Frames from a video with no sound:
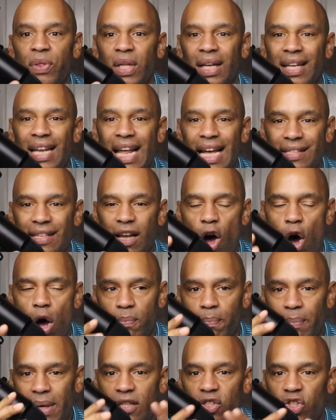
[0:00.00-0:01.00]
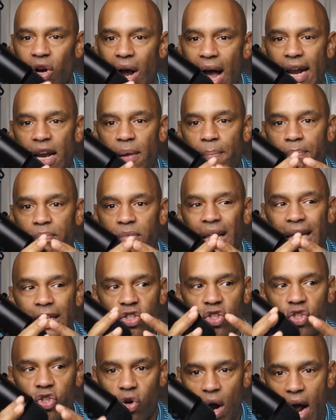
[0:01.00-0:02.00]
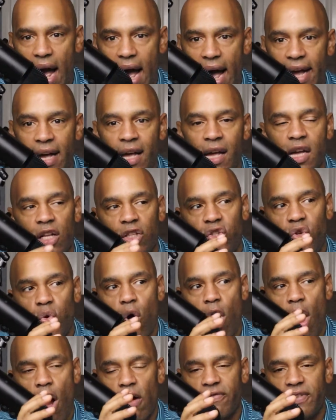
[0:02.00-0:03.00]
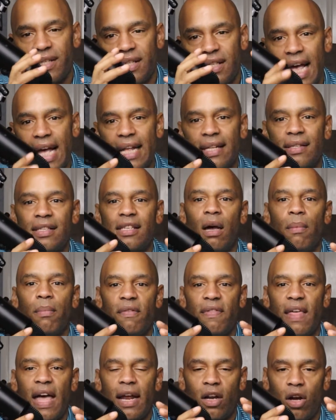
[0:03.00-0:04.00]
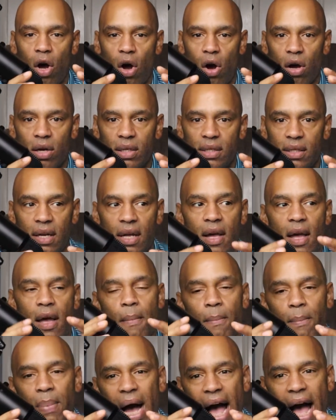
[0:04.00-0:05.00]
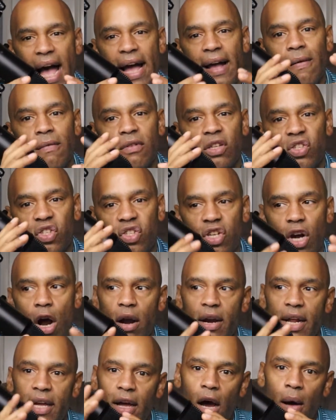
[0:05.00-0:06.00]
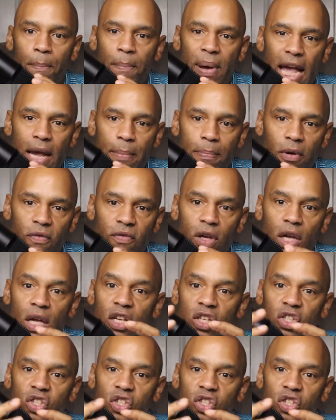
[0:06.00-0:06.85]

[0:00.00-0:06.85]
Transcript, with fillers: let's try to offset some of that cost by starting a pay-per-view,